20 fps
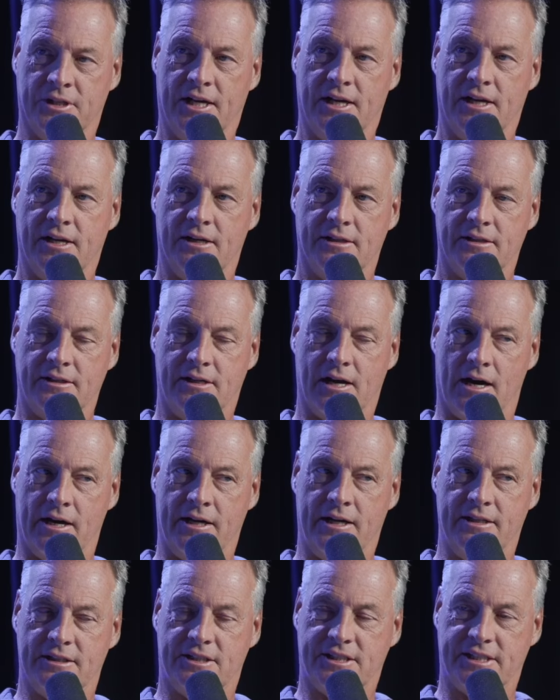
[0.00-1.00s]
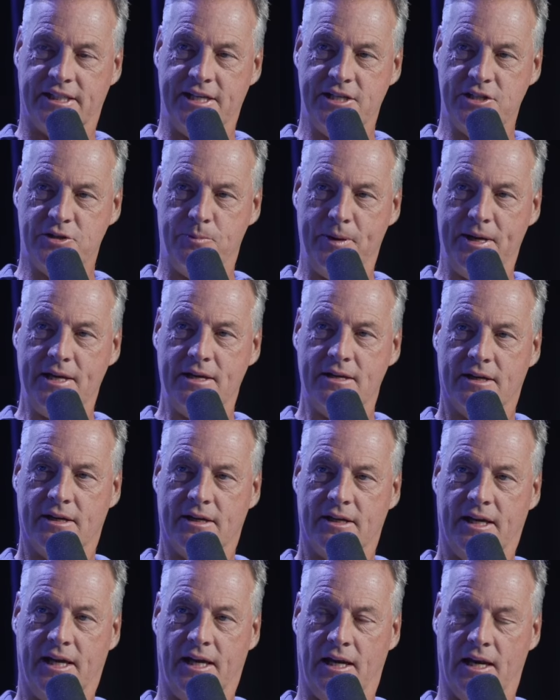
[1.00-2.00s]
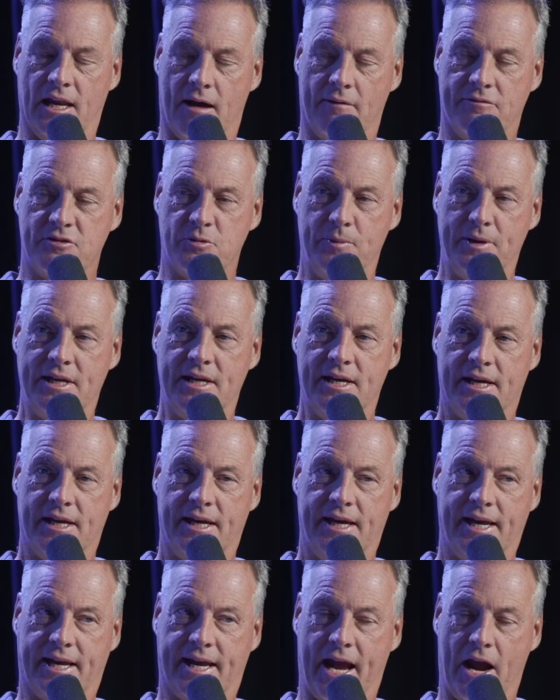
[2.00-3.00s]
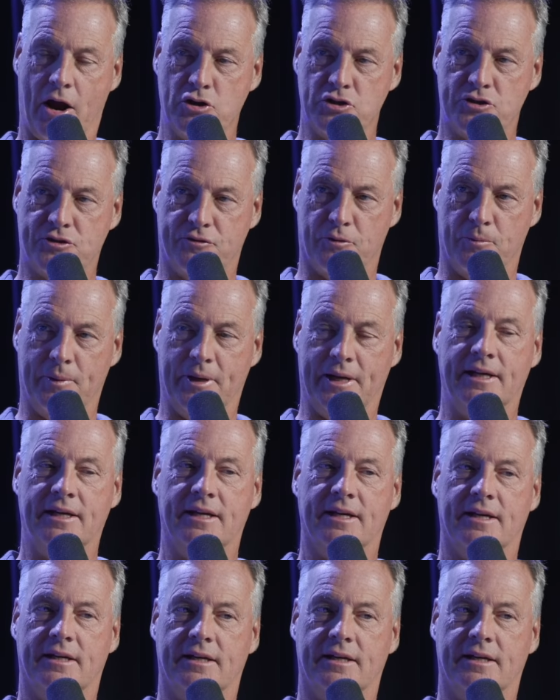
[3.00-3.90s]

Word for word: Mm-hmm. God sees me, He loves me, He cares for me.